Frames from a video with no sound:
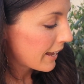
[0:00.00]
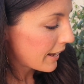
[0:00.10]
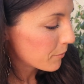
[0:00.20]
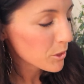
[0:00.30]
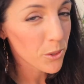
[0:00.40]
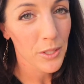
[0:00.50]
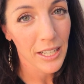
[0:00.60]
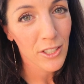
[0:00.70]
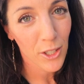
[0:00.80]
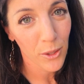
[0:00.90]
Um, so
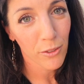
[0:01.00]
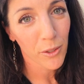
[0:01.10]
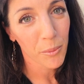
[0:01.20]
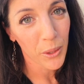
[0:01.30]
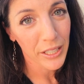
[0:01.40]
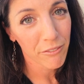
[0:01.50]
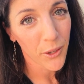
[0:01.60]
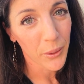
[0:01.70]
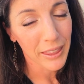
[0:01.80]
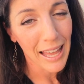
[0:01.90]
stay tuned for more
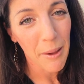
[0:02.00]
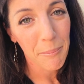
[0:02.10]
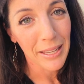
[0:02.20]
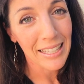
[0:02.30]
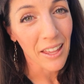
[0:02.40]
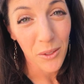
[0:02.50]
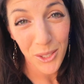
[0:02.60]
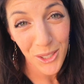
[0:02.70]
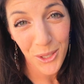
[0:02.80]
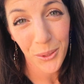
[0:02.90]
info on that. But yeah,
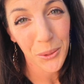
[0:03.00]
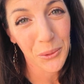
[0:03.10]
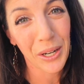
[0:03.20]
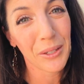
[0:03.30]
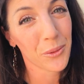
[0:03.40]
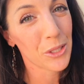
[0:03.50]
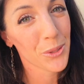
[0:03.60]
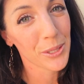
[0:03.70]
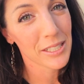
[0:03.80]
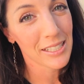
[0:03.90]
those are two great
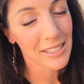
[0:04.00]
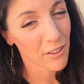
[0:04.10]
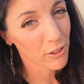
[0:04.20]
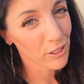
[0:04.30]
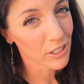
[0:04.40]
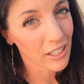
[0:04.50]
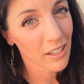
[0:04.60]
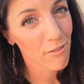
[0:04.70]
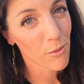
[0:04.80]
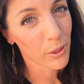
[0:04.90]
resources if you're
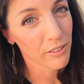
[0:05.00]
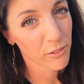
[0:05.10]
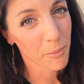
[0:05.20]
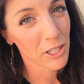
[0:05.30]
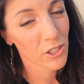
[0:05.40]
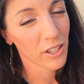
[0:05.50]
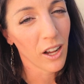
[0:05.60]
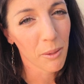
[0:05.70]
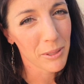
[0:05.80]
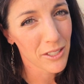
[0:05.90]
looking for information
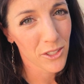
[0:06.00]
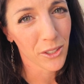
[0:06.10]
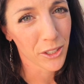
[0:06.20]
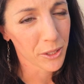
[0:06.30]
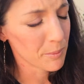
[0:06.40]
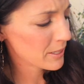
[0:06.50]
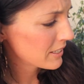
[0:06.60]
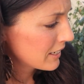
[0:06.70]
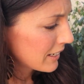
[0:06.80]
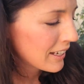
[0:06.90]
on medicinal herbs
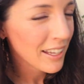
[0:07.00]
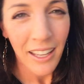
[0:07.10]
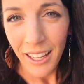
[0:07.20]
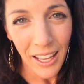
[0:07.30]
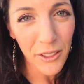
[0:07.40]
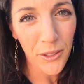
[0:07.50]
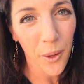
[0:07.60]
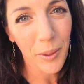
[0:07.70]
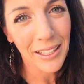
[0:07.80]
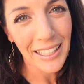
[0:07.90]
and
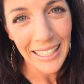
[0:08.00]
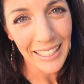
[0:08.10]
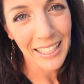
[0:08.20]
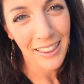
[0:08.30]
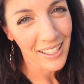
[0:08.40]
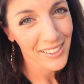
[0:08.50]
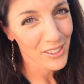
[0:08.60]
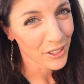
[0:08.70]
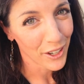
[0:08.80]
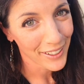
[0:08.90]
growing healing things
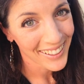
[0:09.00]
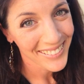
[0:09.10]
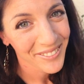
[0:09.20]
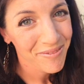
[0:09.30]
in the garden.